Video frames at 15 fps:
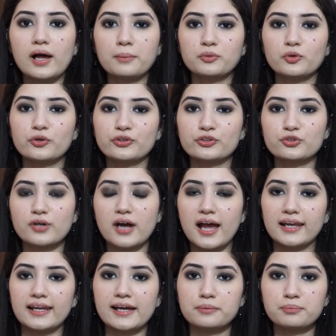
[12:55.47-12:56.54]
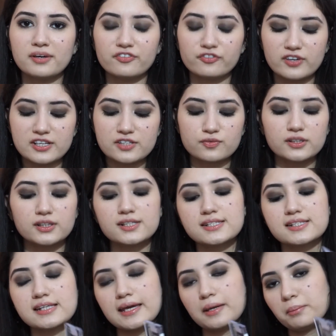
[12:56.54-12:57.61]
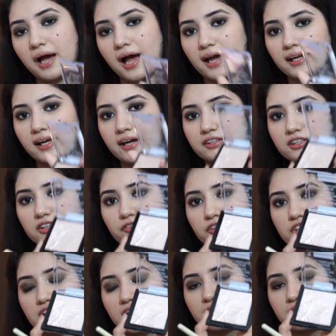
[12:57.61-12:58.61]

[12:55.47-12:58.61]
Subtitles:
going to highlight my face with the same highlighter which I